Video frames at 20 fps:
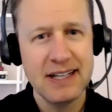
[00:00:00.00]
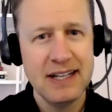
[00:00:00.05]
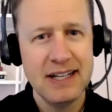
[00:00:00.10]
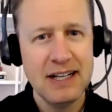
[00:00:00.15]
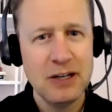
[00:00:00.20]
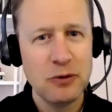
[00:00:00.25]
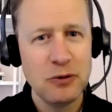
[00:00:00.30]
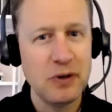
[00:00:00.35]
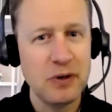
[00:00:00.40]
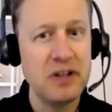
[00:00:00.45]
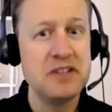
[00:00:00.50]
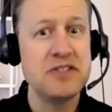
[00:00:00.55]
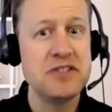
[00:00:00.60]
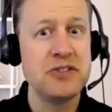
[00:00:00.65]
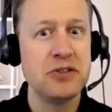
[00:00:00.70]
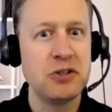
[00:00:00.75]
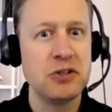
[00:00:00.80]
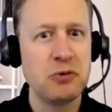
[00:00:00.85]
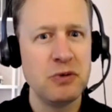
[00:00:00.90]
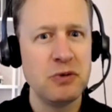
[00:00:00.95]
what I was
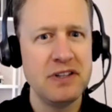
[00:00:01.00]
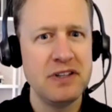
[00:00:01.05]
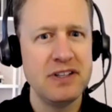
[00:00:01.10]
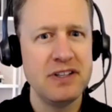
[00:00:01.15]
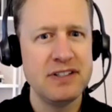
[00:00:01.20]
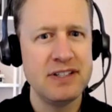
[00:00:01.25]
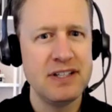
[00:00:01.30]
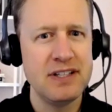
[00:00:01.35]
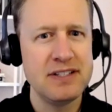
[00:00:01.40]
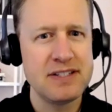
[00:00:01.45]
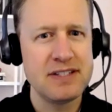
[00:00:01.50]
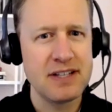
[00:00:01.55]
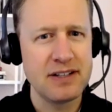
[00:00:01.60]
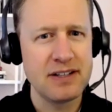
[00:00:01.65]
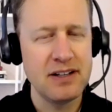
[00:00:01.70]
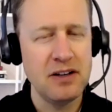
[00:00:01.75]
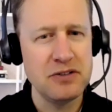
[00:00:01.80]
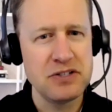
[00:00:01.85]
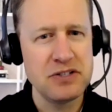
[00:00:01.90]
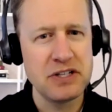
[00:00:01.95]
dealing with in
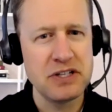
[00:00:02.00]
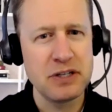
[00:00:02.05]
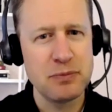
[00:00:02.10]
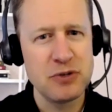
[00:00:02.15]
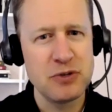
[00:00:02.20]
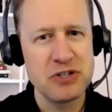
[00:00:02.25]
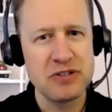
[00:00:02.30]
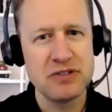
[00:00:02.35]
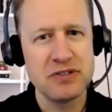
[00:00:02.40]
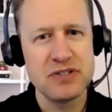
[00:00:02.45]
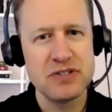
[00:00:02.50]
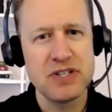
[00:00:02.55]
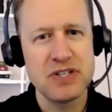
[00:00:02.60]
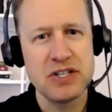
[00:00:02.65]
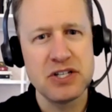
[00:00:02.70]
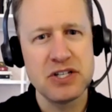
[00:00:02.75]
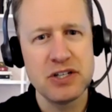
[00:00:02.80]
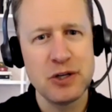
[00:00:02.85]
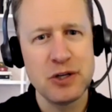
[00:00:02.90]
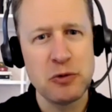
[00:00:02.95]
technology
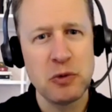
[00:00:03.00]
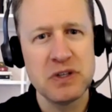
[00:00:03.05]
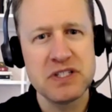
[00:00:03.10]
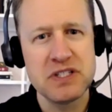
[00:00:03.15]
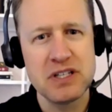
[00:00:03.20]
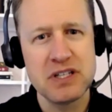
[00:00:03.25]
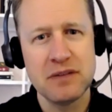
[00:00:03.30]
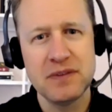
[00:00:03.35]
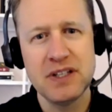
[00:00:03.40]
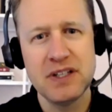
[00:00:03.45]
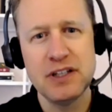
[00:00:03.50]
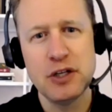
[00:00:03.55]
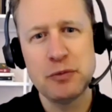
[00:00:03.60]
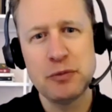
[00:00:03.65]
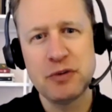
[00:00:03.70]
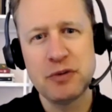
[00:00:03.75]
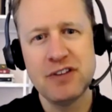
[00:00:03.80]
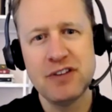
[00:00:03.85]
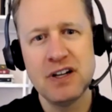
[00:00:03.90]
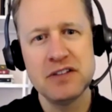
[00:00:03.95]
commercialization. They want something that
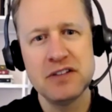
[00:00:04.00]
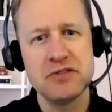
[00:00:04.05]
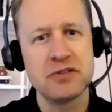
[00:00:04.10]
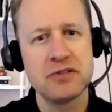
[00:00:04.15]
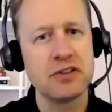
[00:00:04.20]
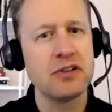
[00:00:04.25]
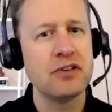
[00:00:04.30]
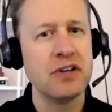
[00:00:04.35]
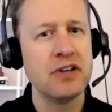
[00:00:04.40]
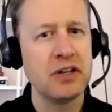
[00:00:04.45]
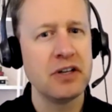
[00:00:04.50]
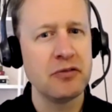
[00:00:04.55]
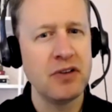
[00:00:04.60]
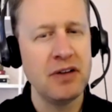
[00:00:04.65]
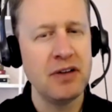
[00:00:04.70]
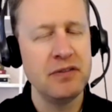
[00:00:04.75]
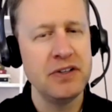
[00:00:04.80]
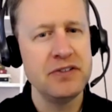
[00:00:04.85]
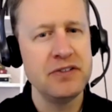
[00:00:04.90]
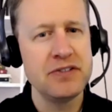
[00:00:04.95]
provides recurring
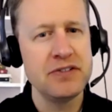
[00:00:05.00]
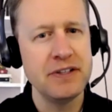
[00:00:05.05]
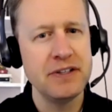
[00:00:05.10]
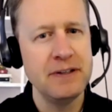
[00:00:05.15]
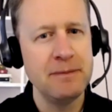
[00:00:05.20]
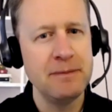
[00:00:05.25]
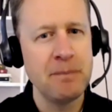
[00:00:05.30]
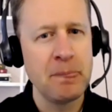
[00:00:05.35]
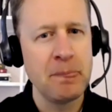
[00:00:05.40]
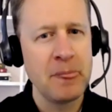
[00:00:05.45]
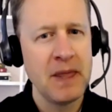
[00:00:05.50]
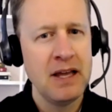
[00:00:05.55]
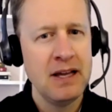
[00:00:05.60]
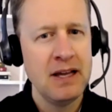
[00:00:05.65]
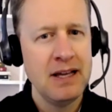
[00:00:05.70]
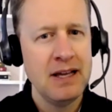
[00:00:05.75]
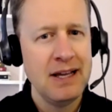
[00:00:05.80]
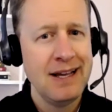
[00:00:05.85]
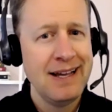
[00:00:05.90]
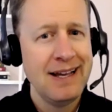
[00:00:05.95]
revenue to them.
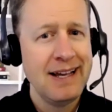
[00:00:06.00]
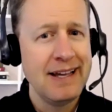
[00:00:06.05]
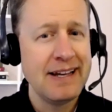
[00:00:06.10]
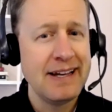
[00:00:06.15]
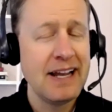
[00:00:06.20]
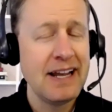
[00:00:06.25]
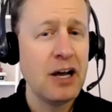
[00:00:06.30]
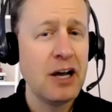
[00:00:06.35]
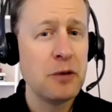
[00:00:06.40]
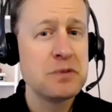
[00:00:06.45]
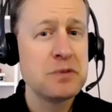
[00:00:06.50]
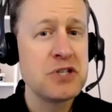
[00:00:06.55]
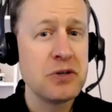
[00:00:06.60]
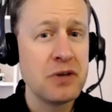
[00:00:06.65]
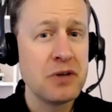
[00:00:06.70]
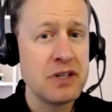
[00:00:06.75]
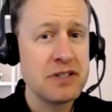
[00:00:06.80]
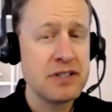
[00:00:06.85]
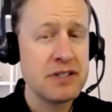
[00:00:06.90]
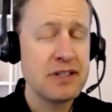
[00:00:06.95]
And that helps you
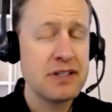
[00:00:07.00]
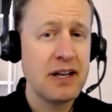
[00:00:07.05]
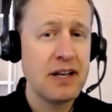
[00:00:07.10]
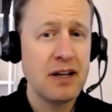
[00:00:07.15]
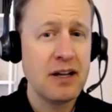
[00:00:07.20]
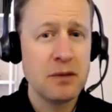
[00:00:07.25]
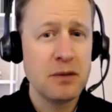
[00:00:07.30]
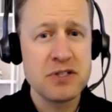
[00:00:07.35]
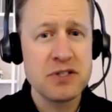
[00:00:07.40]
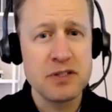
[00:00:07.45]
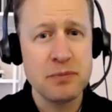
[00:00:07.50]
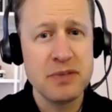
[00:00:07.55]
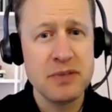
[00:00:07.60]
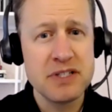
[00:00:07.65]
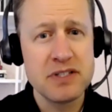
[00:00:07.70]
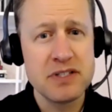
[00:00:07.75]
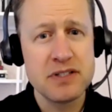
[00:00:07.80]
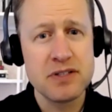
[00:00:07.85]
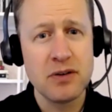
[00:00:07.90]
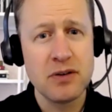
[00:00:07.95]
as a
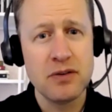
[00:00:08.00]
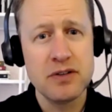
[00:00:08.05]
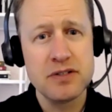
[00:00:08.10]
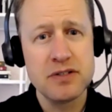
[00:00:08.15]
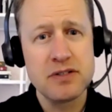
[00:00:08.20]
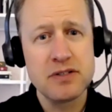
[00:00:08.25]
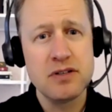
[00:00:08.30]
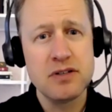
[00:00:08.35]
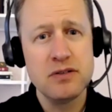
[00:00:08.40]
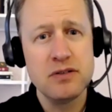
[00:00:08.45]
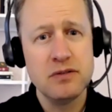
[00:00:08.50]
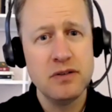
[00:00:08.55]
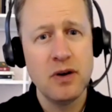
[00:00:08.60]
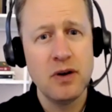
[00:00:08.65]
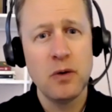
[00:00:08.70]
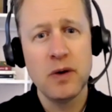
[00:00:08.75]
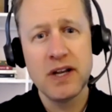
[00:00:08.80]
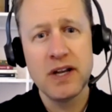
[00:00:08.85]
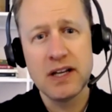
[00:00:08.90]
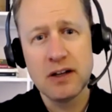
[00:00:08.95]
business owner too,
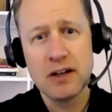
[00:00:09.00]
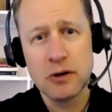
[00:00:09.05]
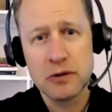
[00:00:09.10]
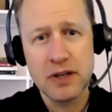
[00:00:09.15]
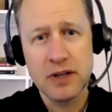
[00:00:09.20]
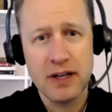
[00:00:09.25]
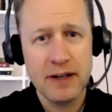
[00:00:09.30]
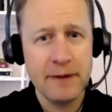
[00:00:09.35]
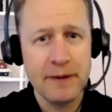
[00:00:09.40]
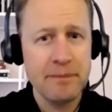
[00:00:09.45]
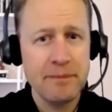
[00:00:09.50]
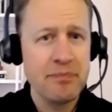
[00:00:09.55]
knowing, okay,